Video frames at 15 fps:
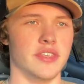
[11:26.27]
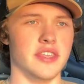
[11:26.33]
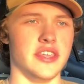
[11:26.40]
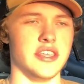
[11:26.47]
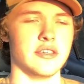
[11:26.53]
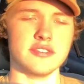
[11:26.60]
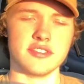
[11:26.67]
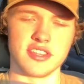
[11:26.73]

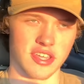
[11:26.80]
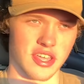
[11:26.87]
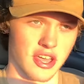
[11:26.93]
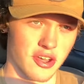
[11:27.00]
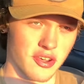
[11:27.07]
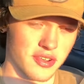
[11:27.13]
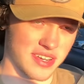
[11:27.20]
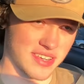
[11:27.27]
Use the
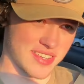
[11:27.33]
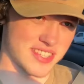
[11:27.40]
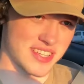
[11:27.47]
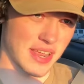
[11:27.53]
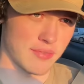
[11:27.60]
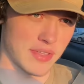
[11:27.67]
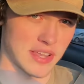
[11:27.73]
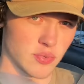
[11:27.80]
code and
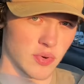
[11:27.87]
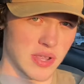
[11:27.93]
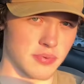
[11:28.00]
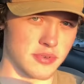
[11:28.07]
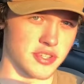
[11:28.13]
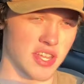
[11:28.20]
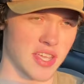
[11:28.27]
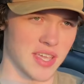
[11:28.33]
save that
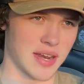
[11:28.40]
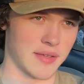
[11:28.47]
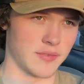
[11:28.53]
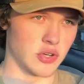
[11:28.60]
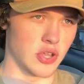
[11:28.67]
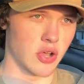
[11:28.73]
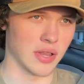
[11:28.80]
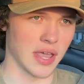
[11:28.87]
20%, and if
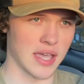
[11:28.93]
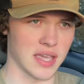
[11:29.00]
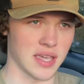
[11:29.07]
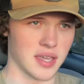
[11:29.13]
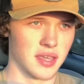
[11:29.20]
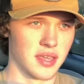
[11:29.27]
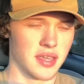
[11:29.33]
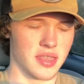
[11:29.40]
you don't like
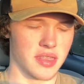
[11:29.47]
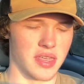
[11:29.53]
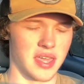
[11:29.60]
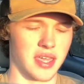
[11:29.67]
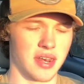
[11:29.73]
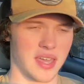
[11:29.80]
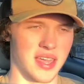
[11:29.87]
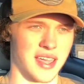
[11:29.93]
it,
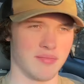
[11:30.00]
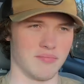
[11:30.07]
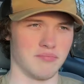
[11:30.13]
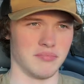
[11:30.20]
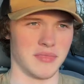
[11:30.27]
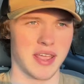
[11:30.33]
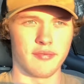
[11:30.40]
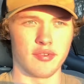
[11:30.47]
then
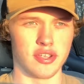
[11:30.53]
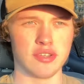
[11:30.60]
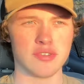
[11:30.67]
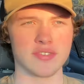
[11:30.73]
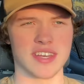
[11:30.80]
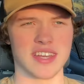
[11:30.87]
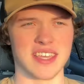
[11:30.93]
never use it